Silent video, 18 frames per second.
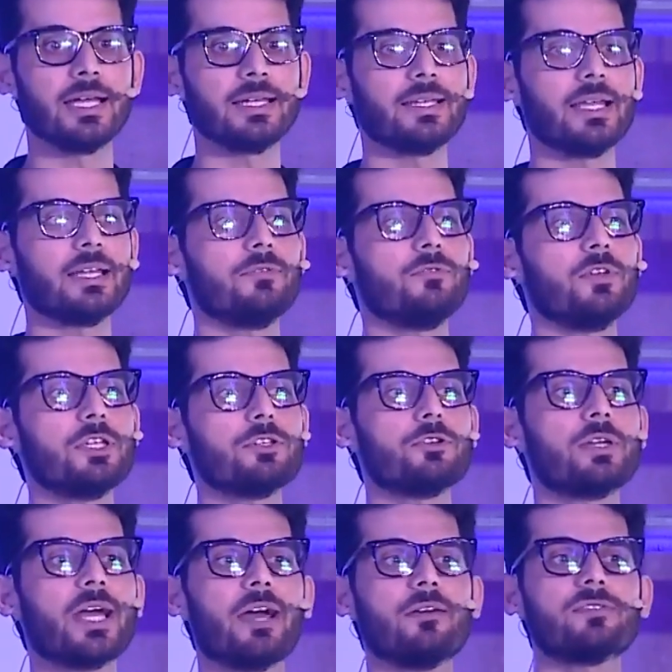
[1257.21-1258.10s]
Then we
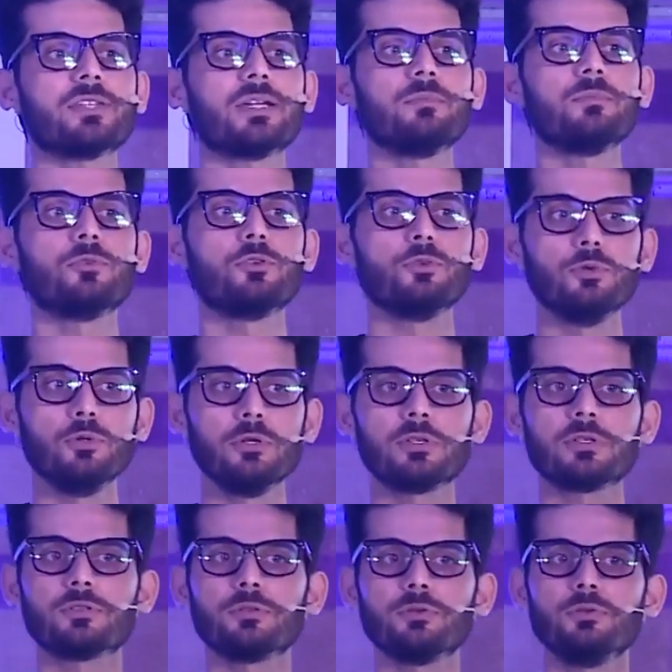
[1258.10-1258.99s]
should have some rules
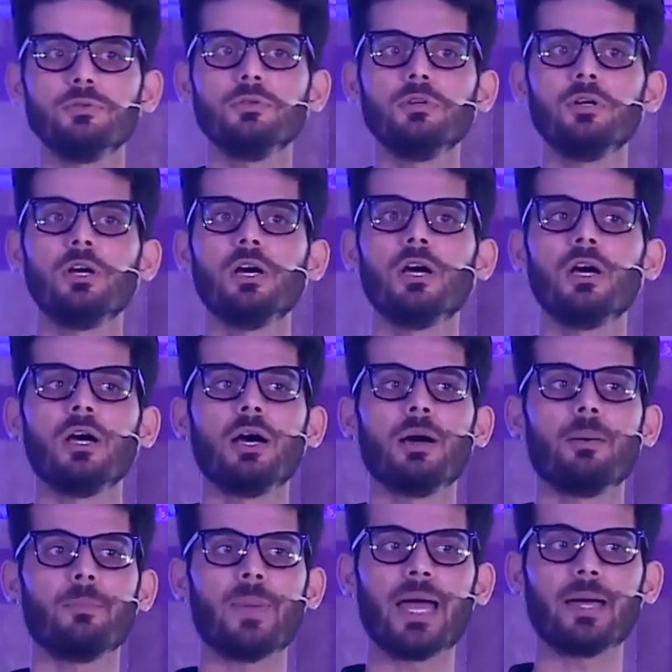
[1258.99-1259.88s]
to
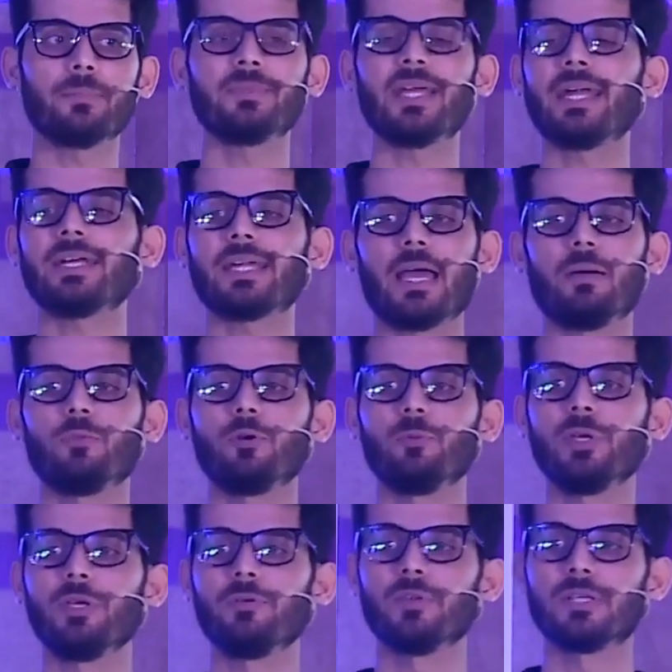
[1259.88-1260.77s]
map that
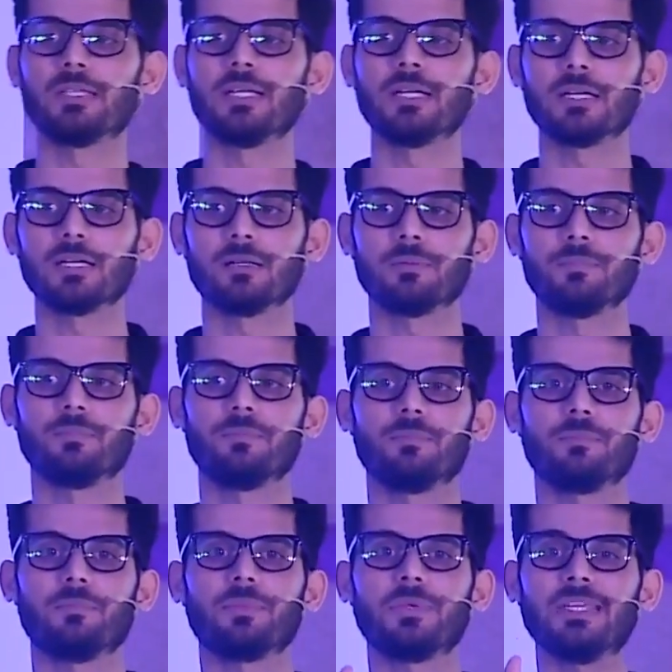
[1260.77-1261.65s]
MOB with the
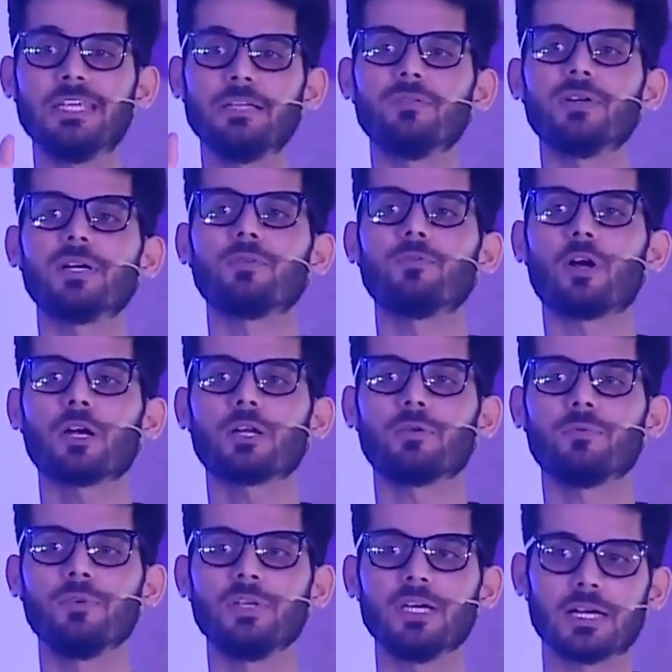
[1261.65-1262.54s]
keyword
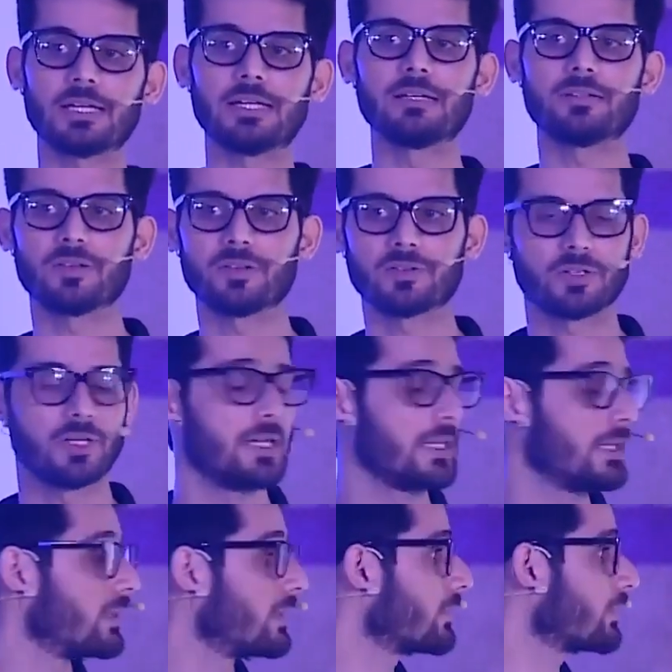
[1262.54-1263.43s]
what we are interested
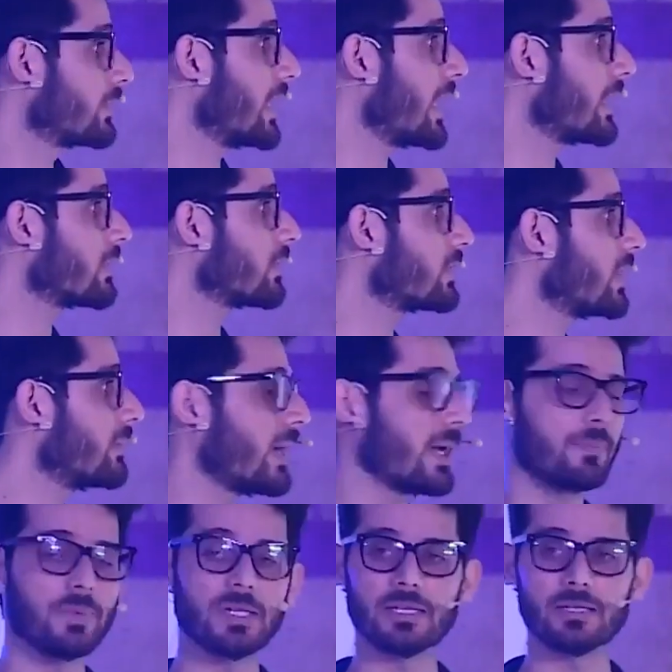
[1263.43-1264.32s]
in. So that's how the
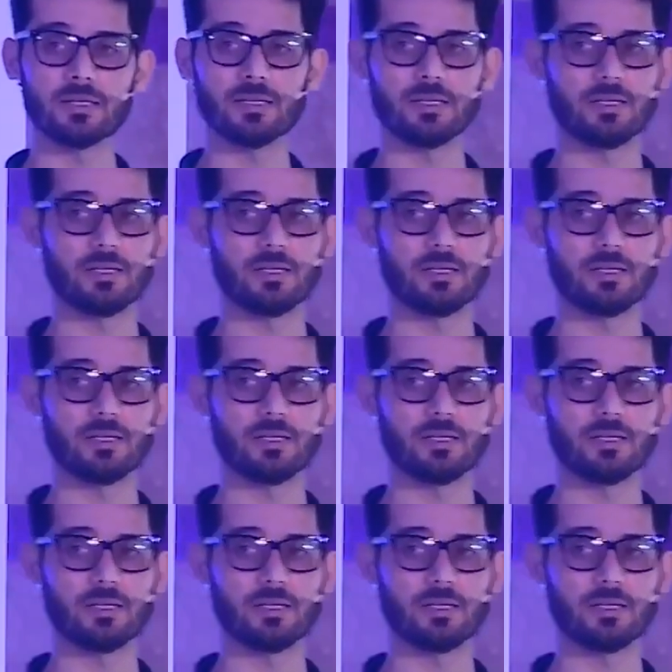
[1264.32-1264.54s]
mapping